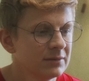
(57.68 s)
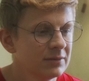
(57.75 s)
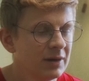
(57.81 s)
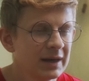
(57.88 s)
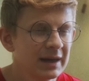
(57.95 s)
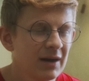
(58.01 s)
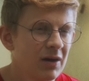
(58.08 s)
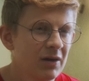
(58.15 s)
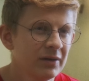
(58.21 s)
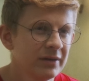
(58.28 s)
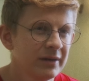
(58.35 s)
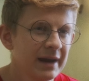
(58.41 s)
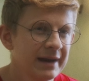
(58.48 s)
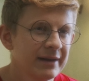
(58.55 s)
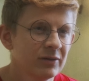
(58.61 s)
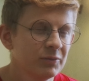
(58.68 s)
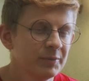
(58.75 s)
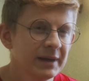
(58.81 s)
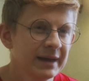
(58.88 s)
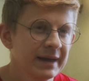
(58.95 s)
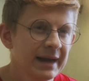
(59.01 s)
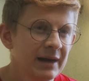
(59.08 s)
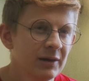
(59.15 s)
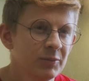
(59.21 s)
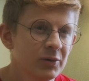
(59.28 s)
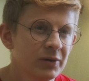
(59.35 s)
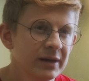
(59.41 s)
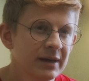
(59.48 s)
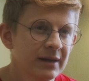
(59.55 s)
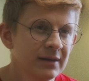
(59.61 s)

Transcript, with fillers: Why can't an adult be a cowboy?